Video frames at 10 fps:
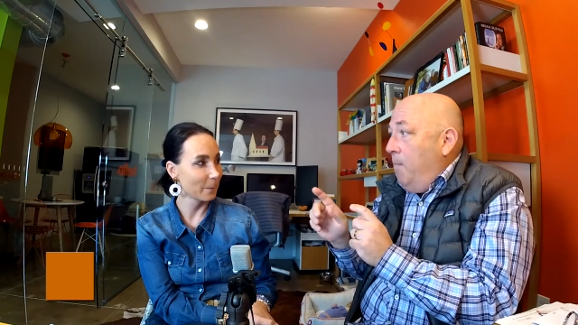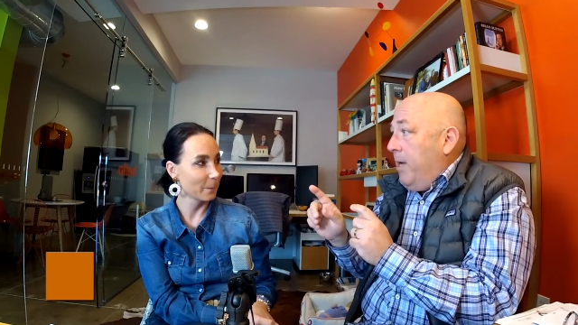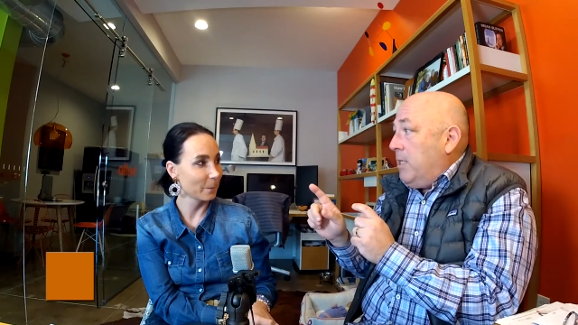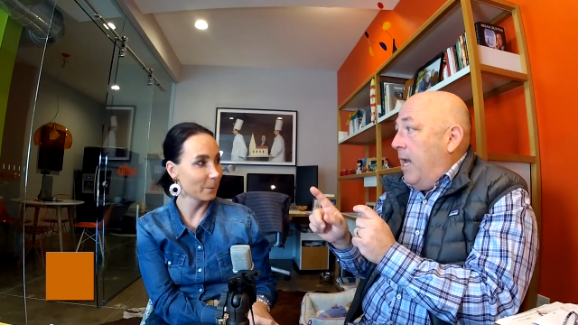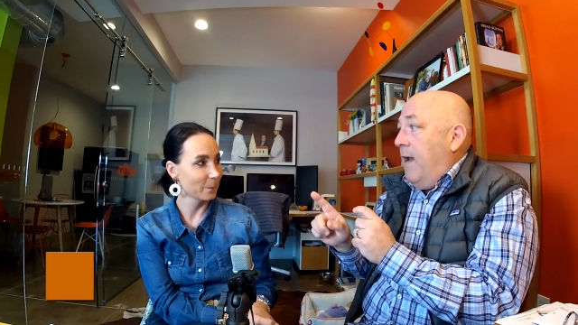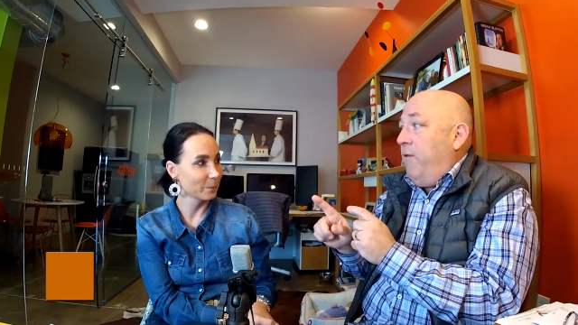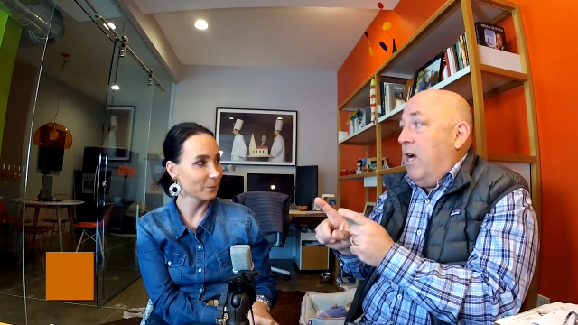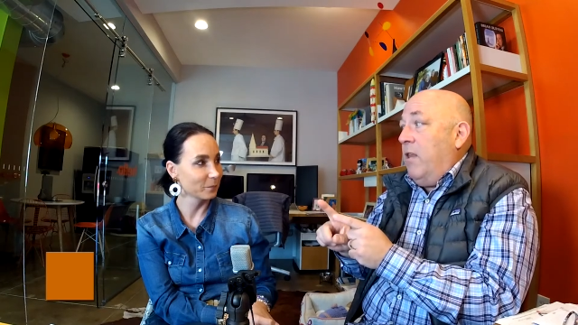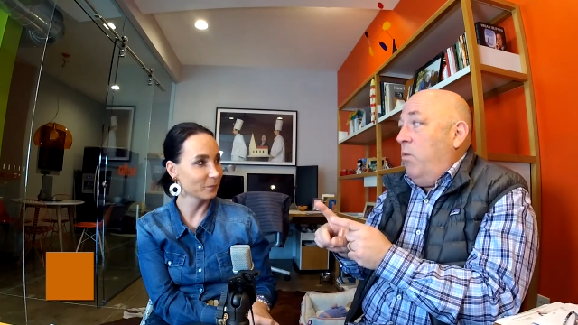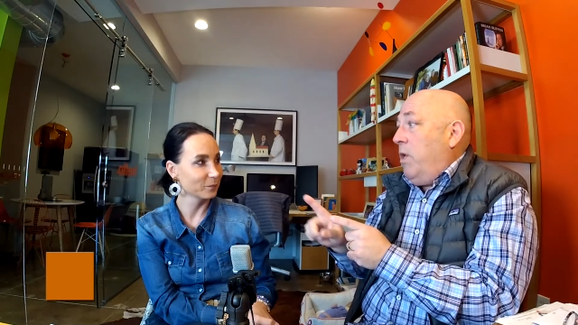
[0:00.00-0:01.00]
Speaker 1: because every
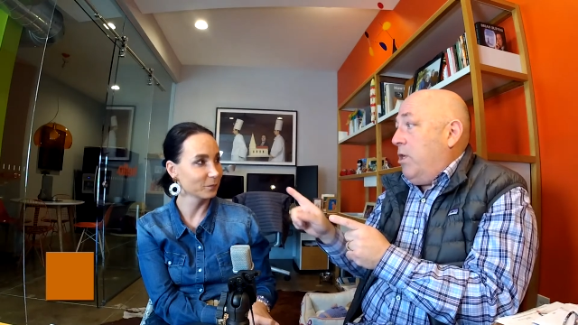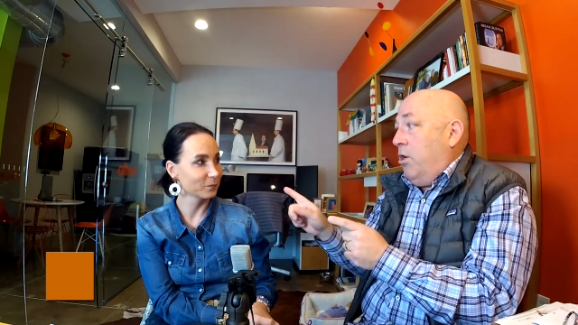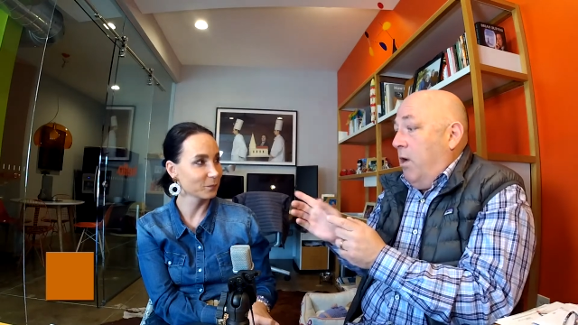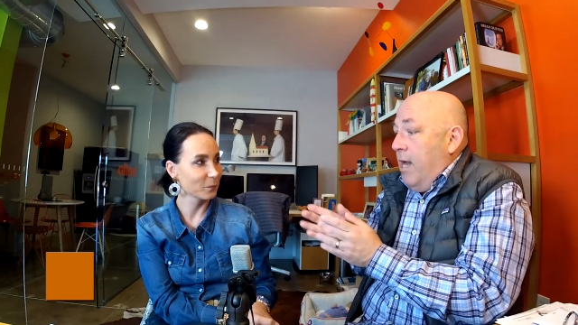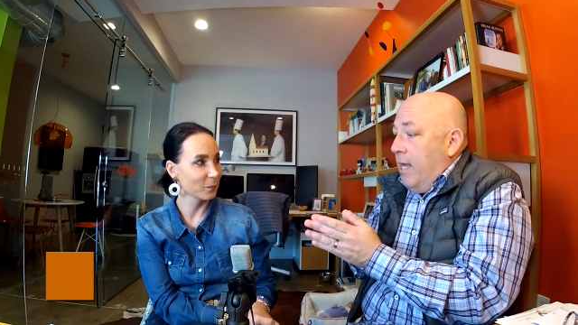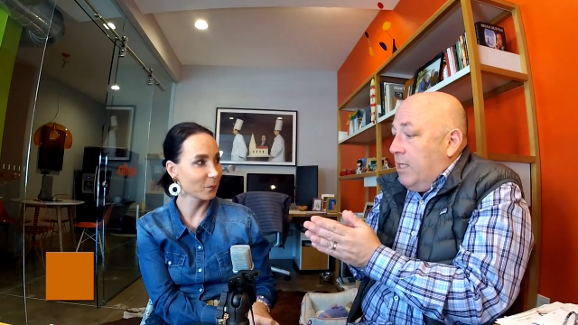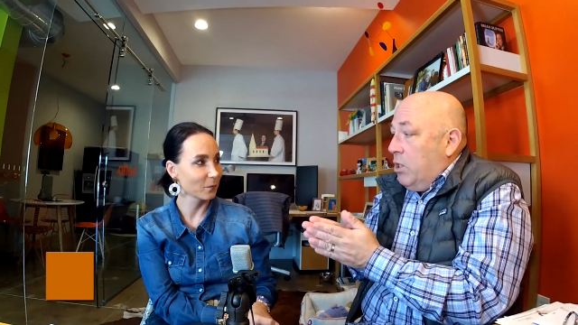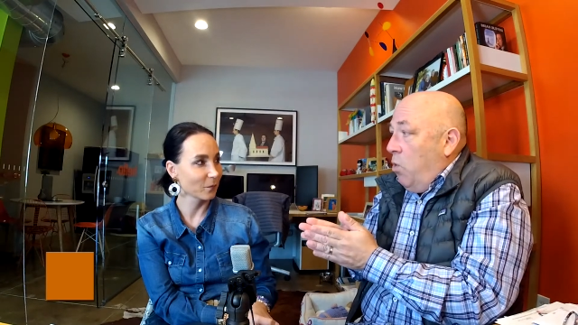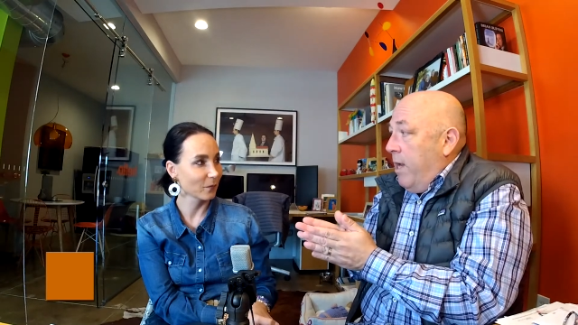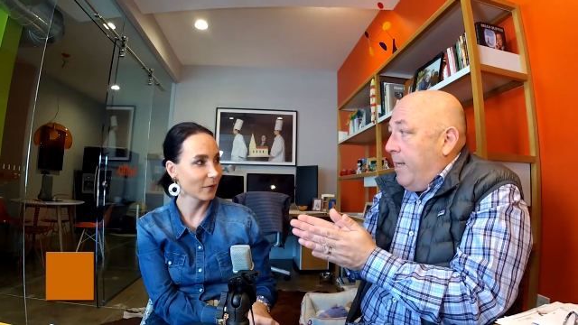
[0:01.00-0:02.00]
other realtor is
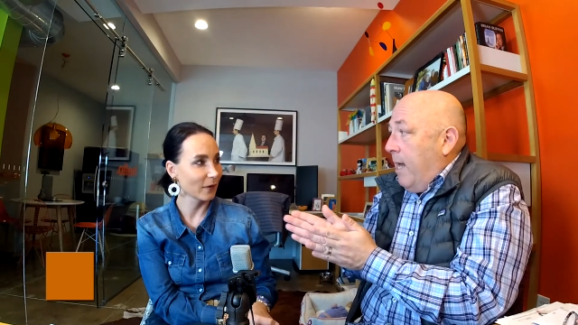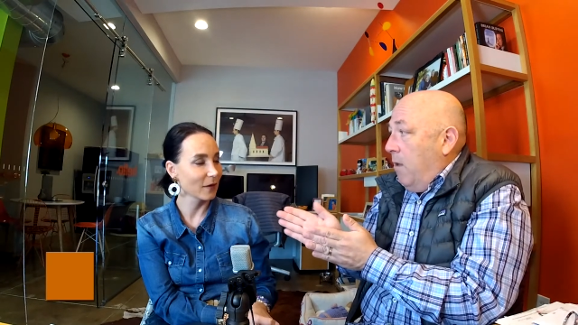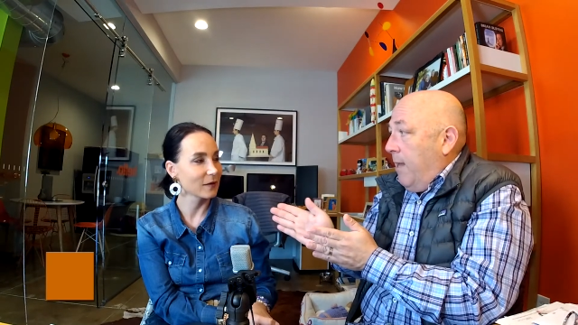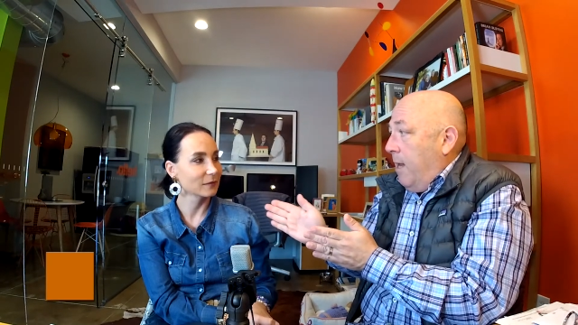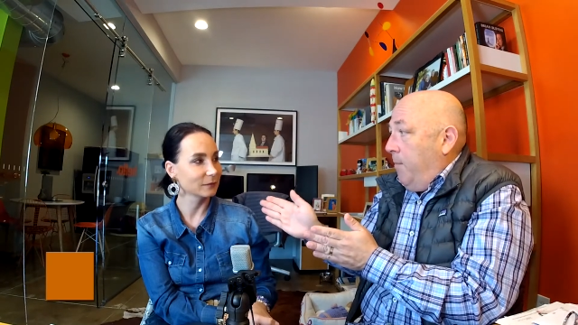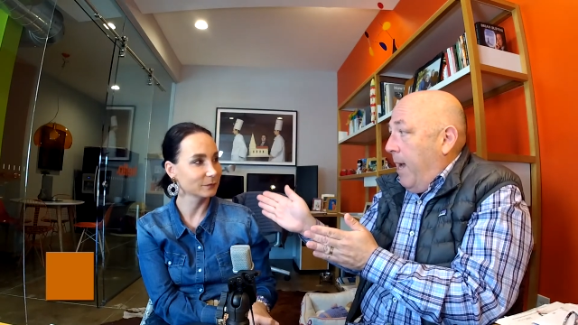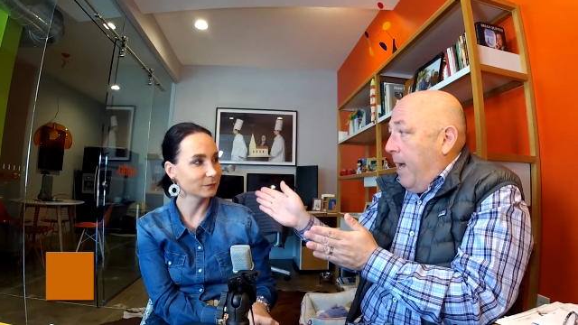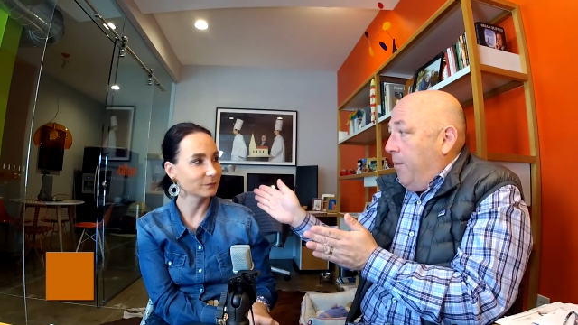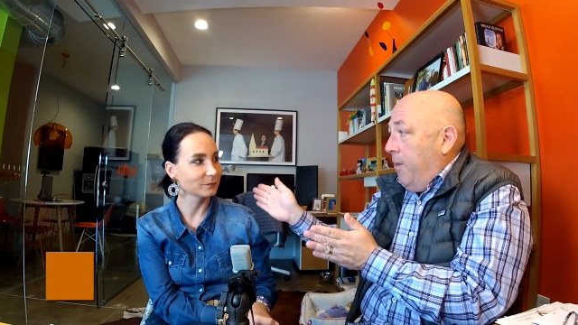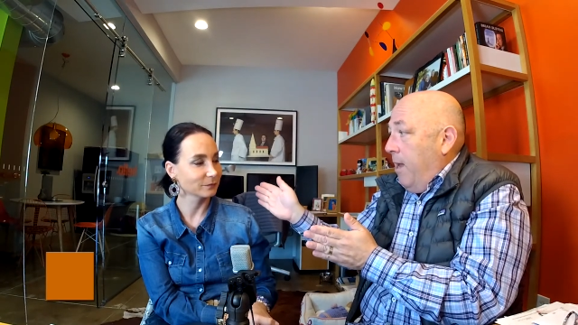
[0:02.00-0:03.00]
going down that
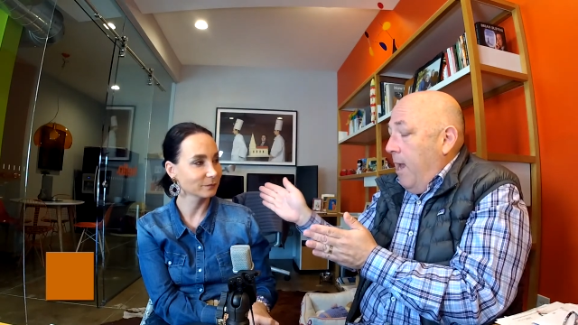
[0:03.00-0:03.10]
path.